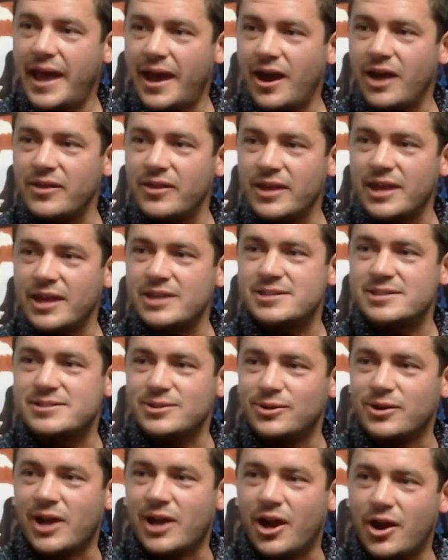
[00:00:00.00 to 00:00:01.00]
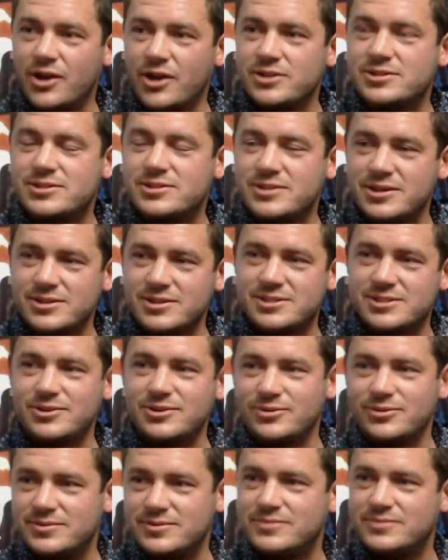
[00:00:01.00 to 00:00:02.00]
Yeah, I think he still goes. He
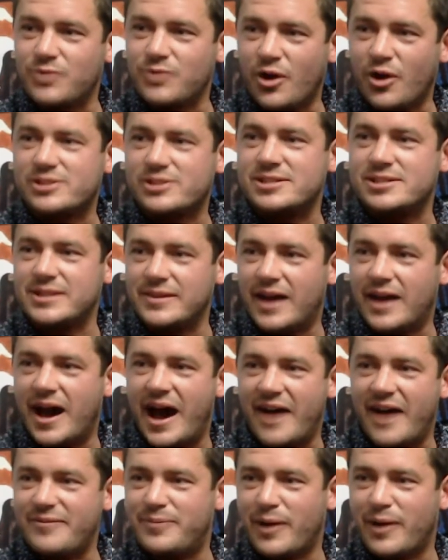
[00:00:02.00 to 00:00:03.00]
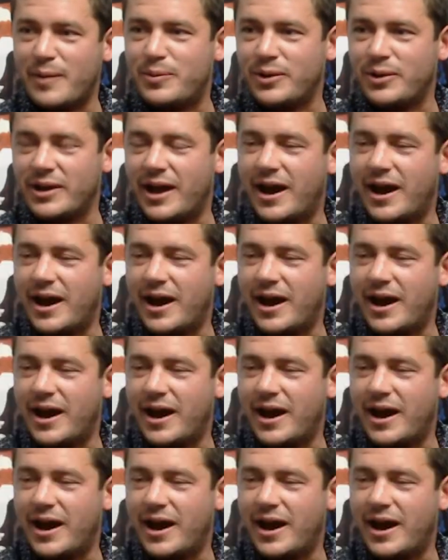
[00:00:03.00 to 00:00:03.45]
still rocks it in the half pipe pretty